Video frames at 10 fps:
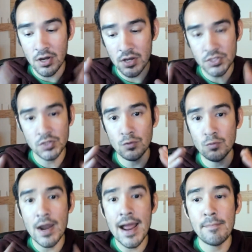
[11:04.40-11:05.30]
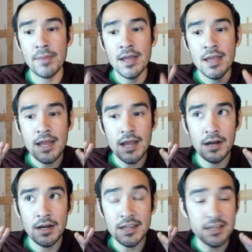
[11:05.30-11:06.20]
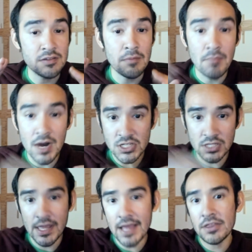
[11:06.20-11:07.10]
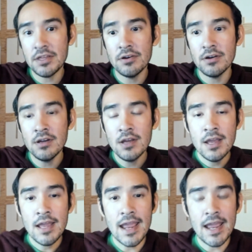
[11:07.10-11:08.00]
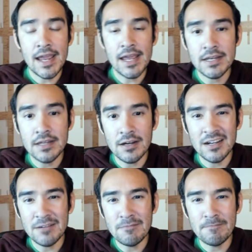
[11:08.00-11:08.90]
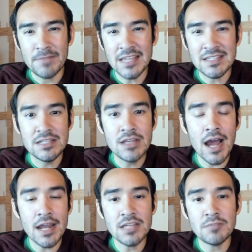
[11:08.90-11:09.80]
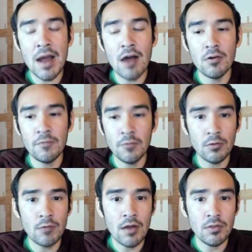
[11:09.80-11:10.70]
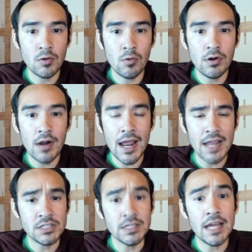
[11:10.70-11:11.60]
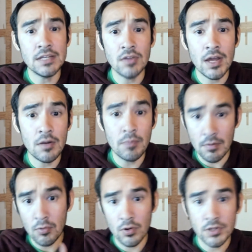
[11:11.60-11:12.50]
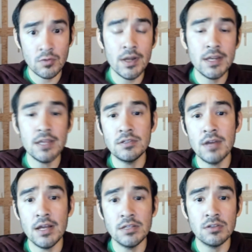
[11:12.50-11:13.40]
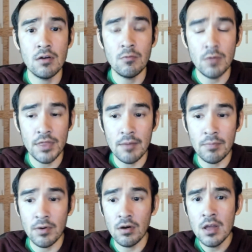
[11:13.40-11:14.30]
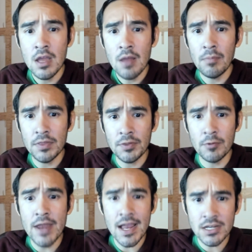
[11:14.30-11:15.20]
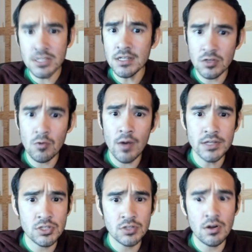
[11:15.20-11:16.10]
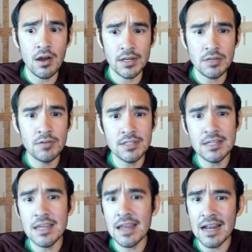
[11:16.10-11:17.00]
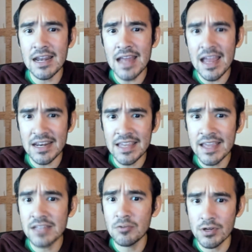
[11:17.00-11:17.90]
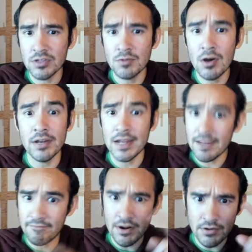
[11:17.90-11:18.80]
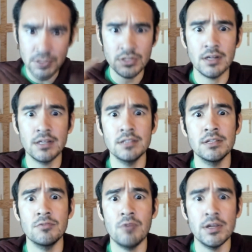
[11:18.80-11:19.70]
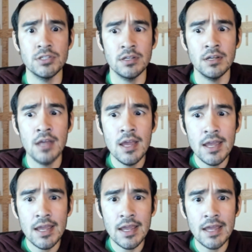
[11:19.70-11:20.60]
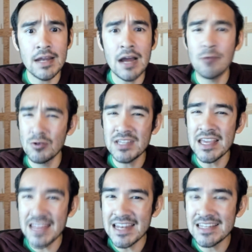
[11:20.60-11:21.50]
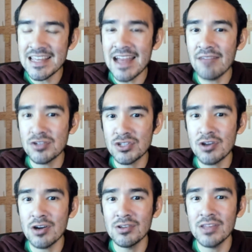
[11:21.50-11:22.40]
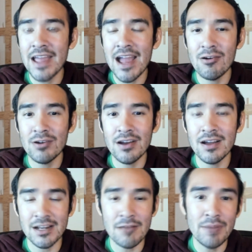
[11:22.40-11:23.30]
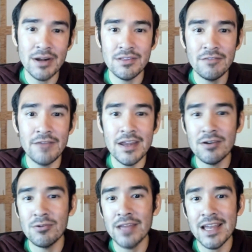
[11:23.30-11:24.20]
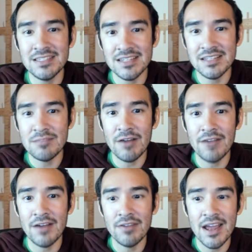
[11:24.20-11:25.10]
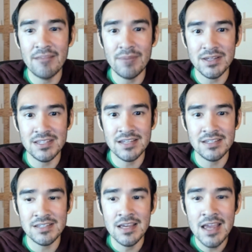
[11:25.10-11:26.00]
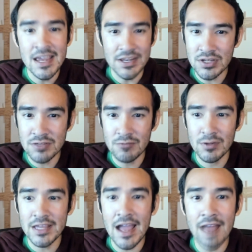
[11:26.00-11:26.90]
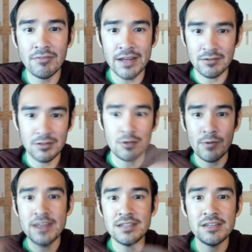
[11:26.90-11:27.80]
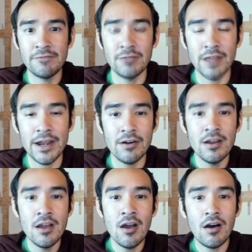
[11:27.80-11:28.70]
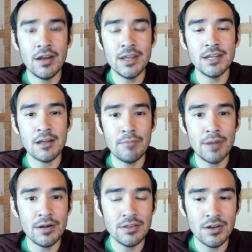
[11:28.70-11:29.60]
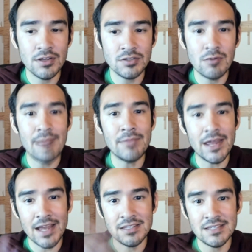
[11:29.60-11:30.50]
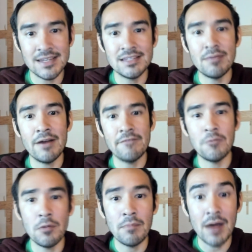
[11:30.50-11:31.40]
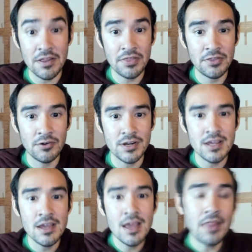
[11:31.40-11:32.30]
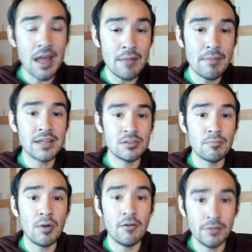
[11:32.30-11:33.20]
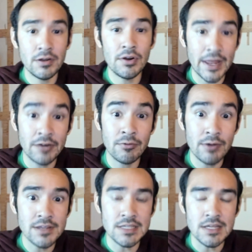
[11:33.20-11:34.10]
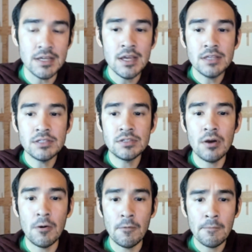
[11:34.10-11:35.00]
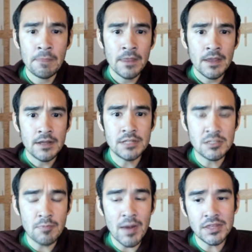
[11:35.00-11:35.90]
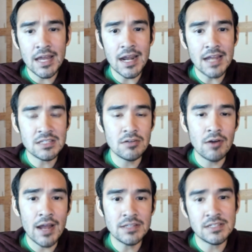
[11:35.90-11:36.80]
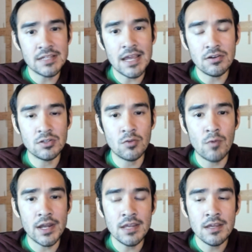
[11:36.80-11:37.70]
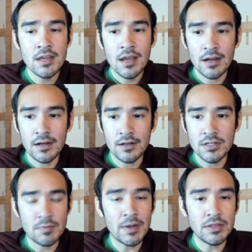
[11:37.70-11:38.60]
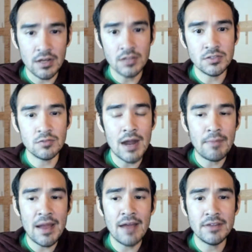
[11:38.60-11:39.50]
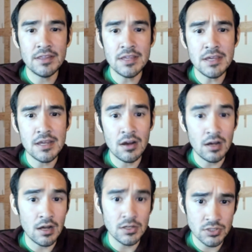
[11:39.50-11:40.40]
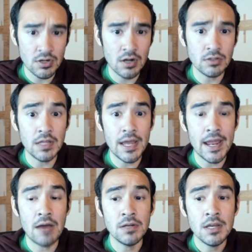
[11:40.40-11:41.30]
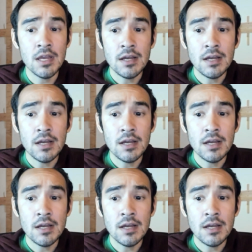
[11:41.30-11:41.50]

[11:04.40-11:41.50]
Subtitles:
the Hustle Wrap is much lengthier, and it's not as powerful around the corner. I actually had to line up on board 20, as you guys saw with that ball, but the reaction is quite strong. You could see it kind of had a kick to it as well, and it had very strong continuation. And I will say that it did have a stronger layout compared to the Fade. It only had 60 by 5.5 by 60. It doesn't really have like crazy flare on it compared to the Hustle Wrap that had 60 by 4 by 30. That makes the ball flare like crazy. So despite that, I still had to stand on 20, despite the Hustle Wrap having the stronger layout.